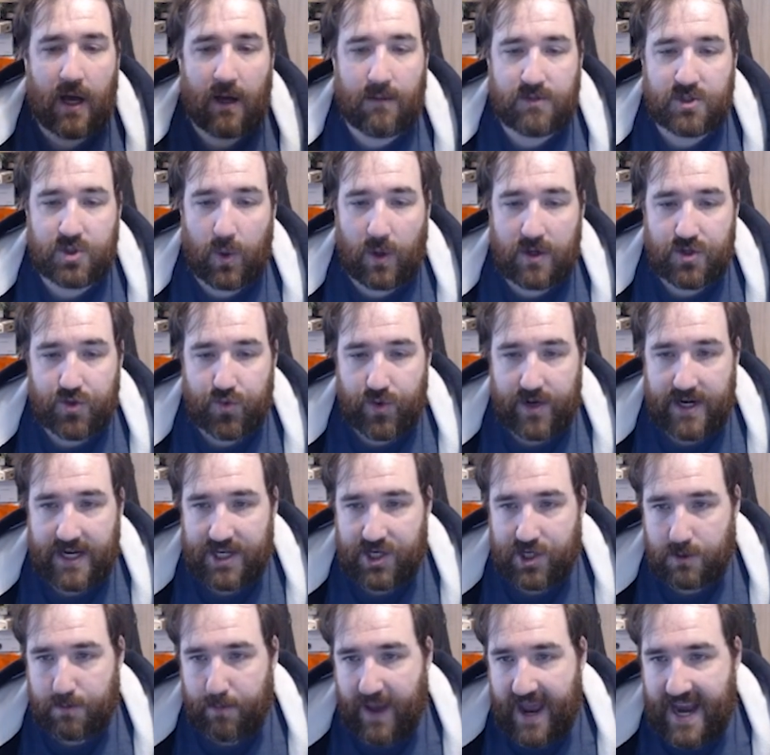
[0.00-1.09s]
So I was really
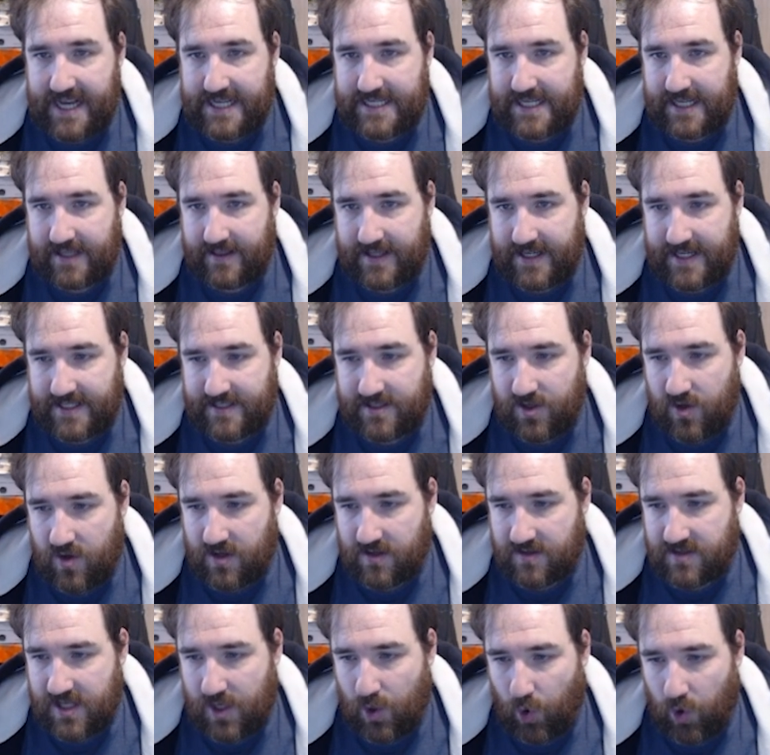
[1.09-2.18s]
just painting this. You
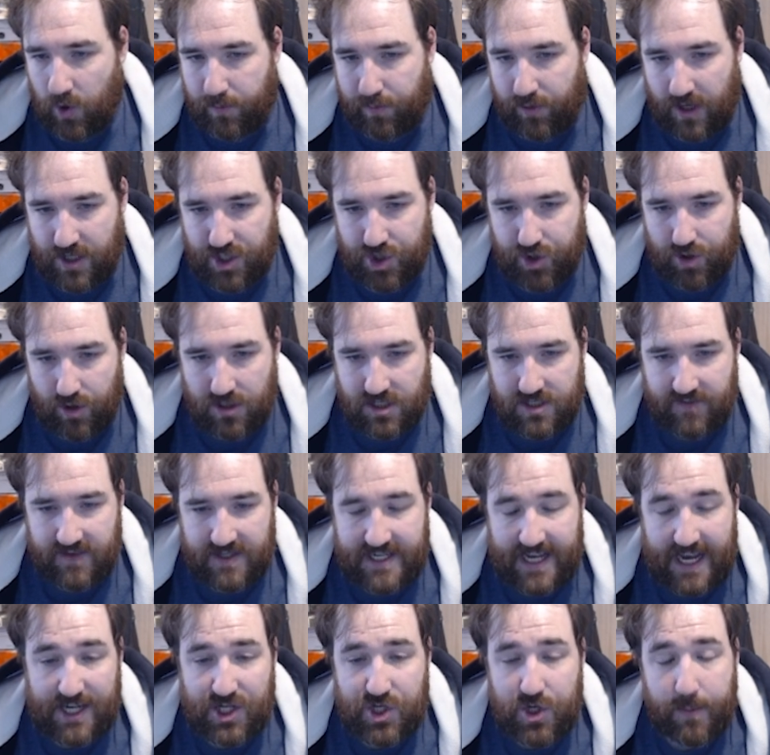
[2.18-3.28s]
can see all the brush strokes and the
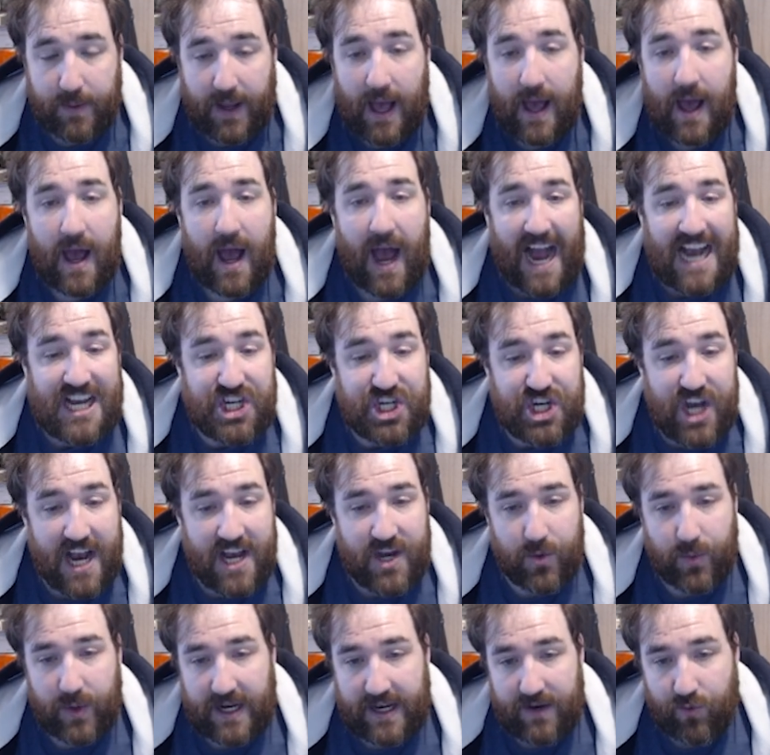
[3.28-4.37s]
texture, but I
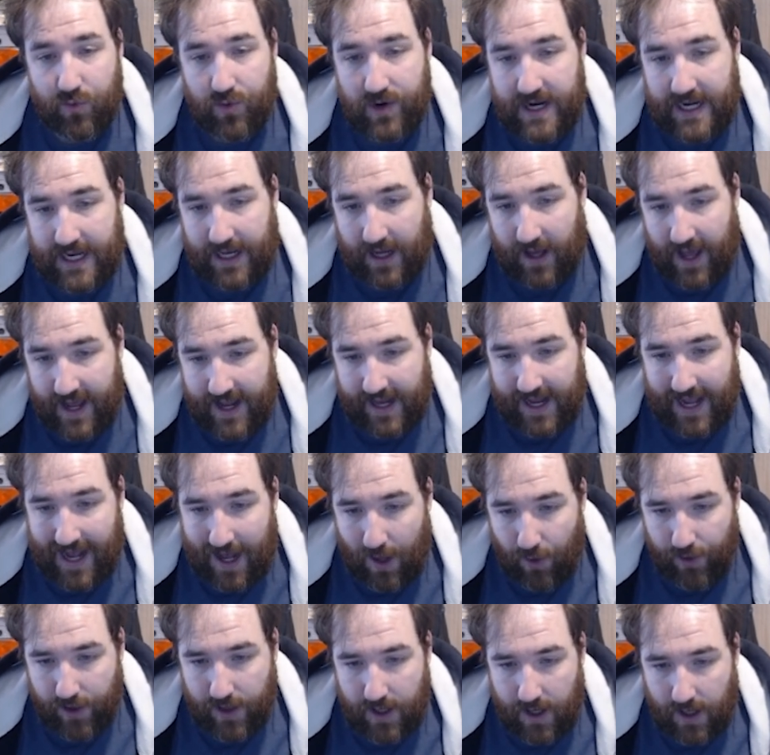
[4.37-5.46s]
genuinely really like
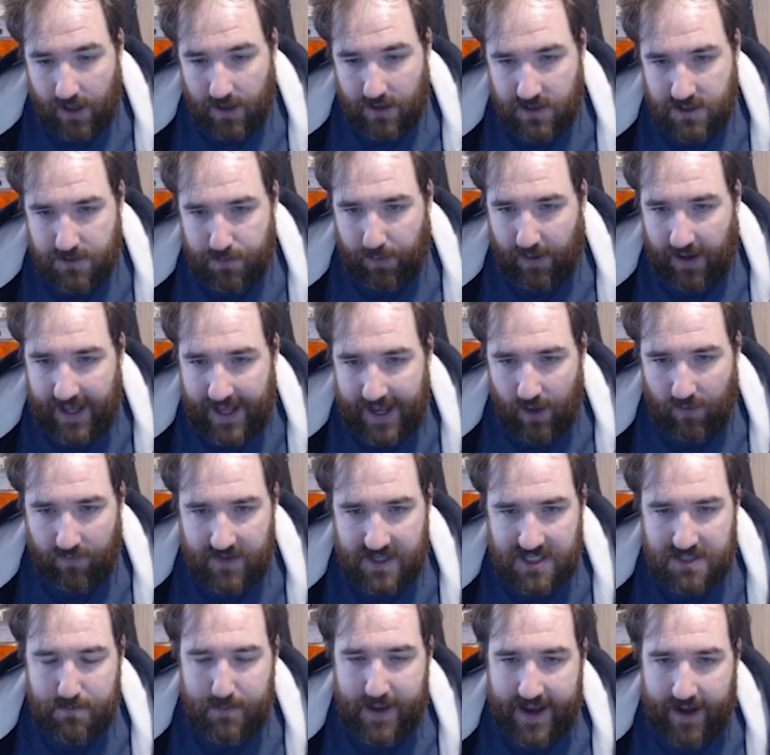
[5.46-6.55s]
how the colors play on
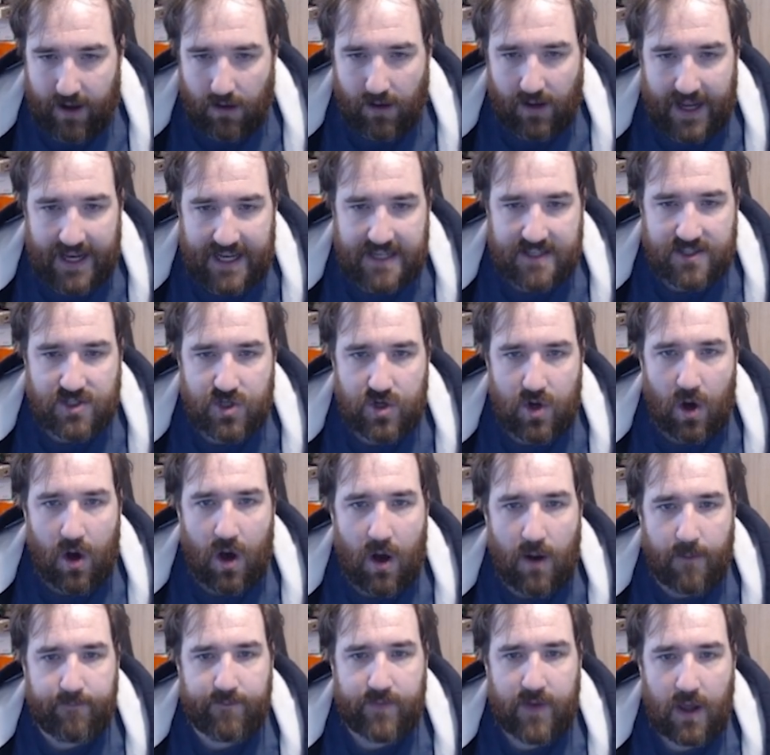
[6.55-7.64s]
this metal. Like, it's
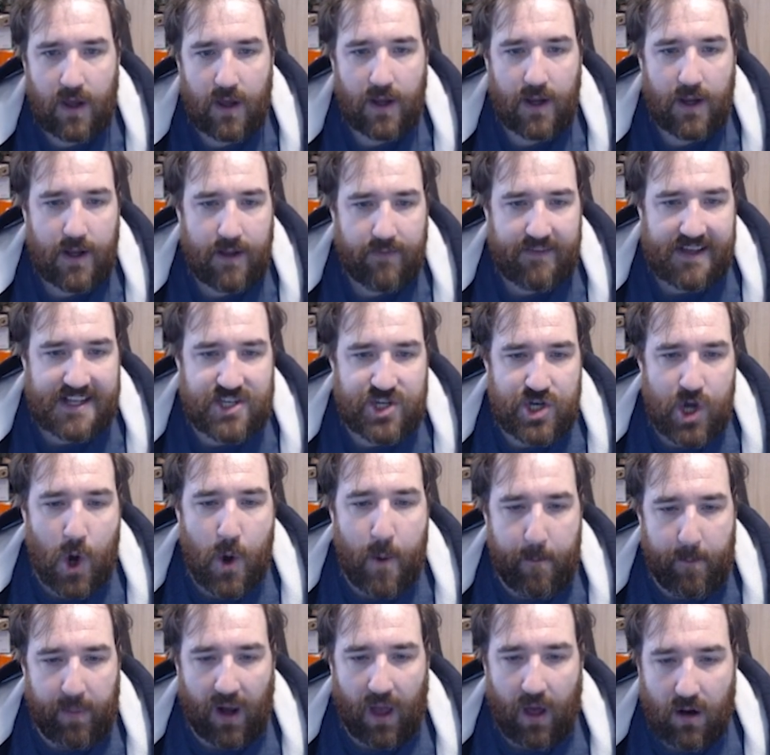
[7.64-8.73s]
not... There's no
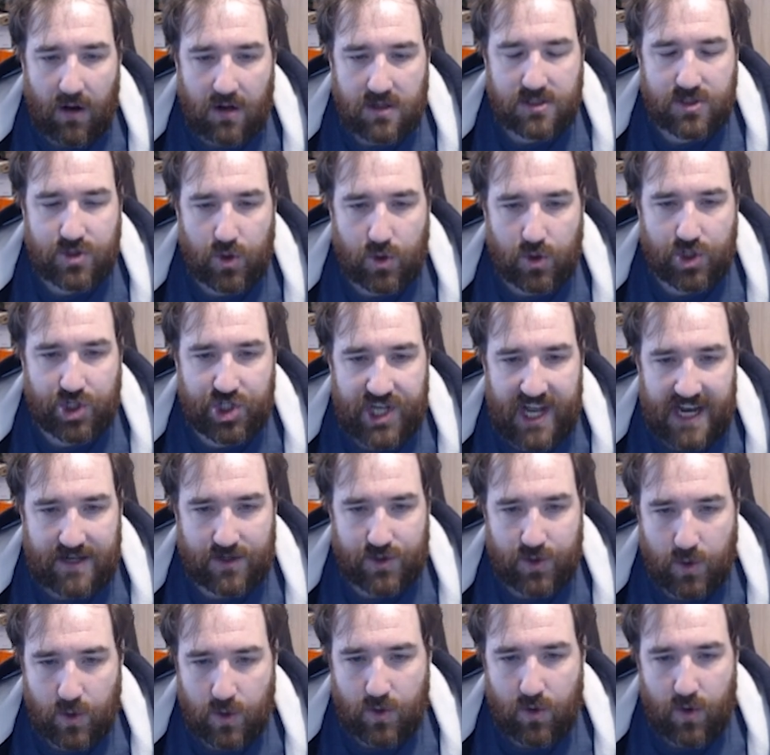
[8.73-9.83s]
blocks or
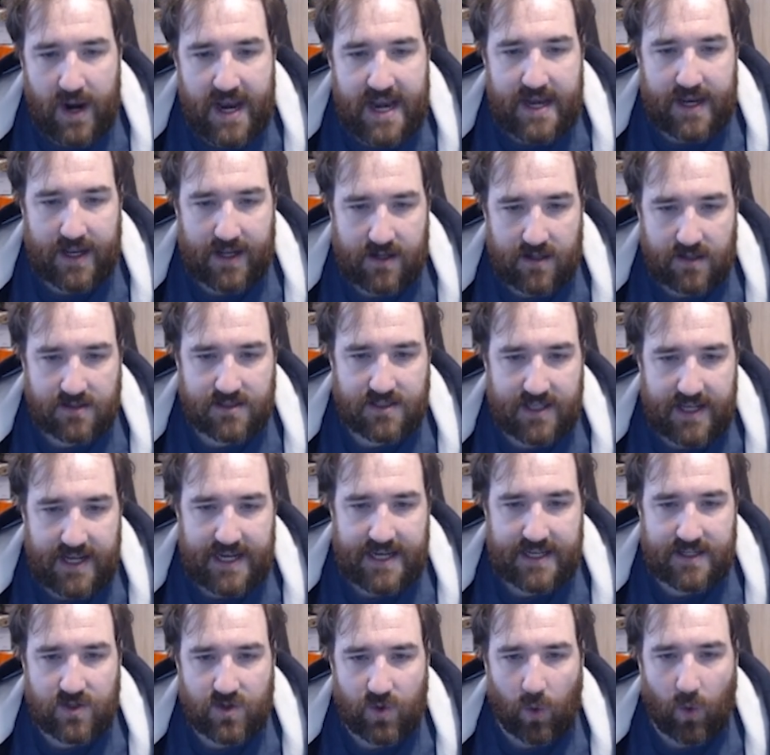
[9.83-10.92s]
gentle gradients.
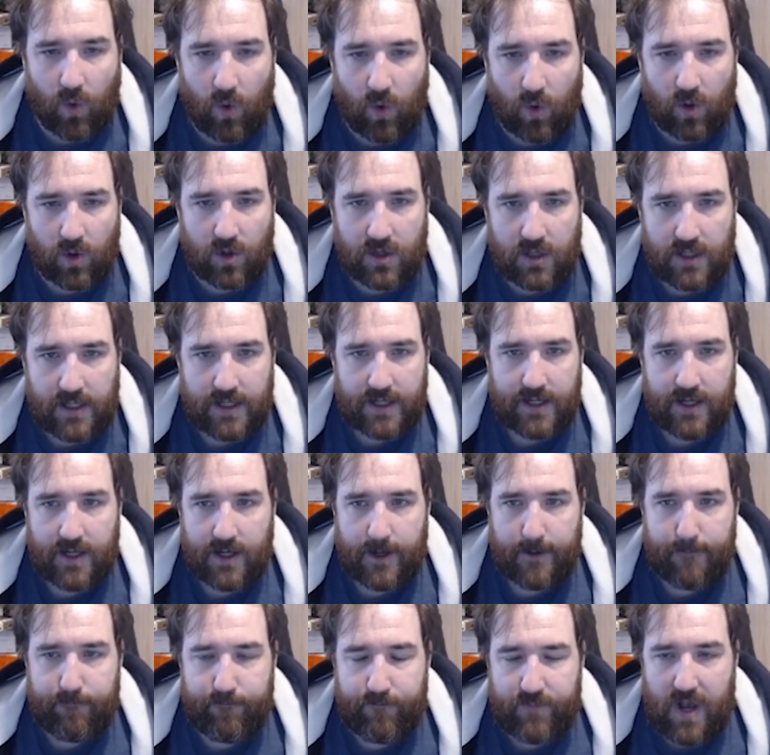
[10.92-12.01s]
It's all
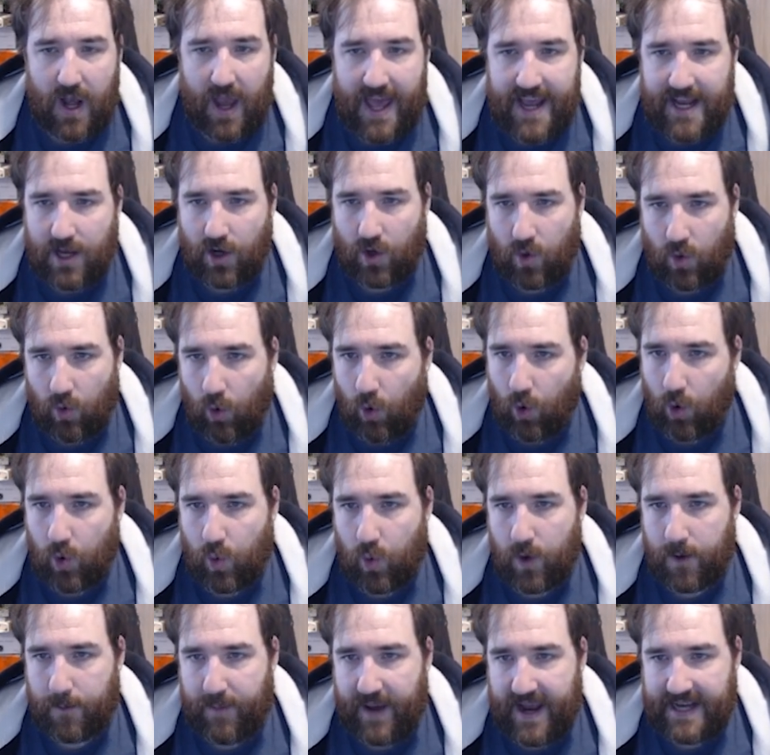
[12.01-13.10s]
like an orc
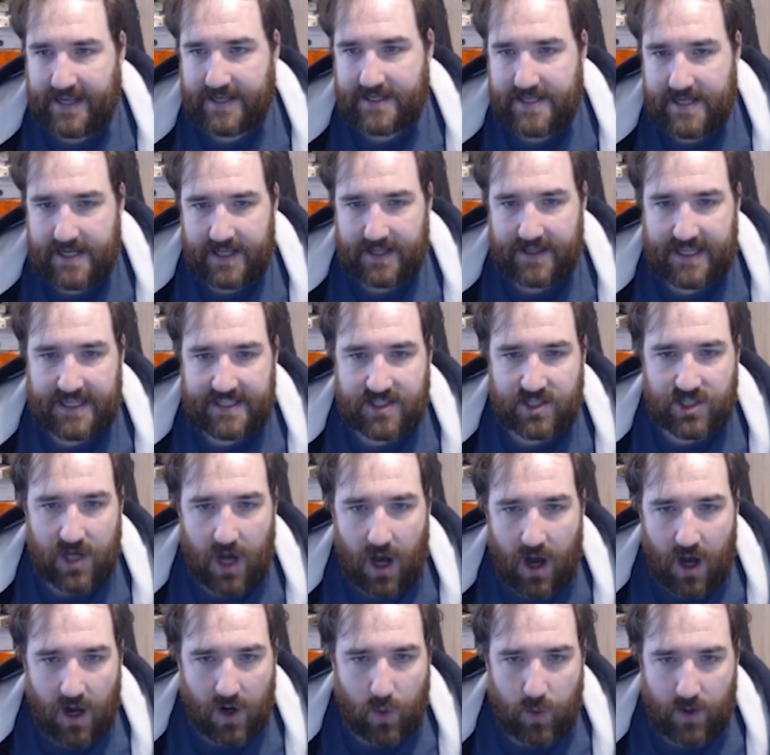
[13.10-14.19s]
would paint it. There's
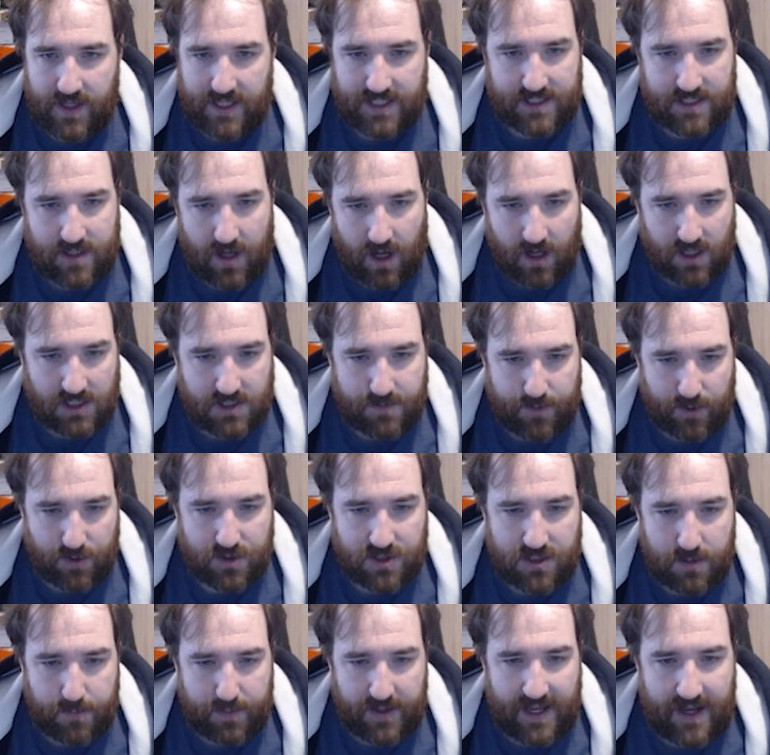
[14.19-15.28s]
dark where there's dark
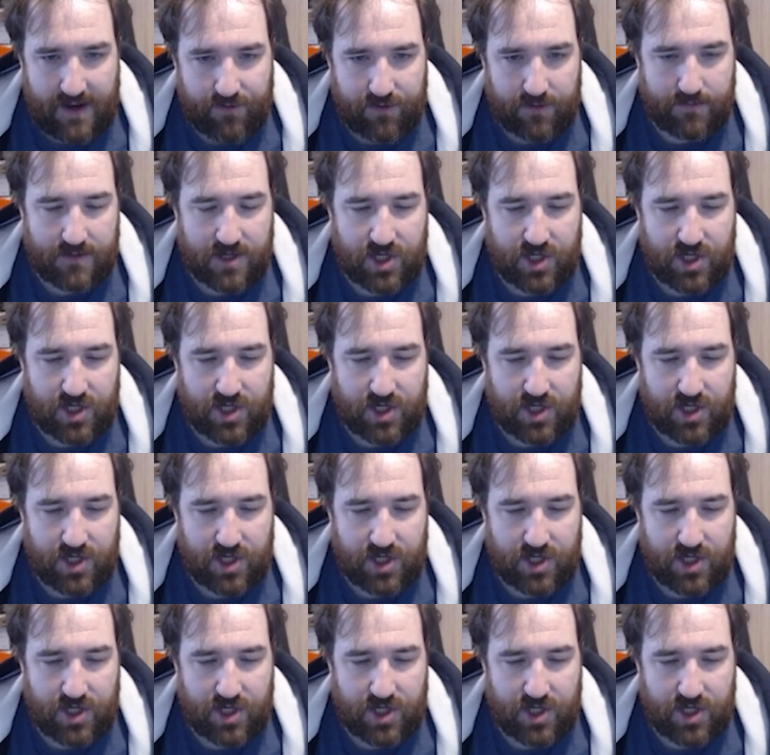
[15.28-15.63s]
supposed to be from the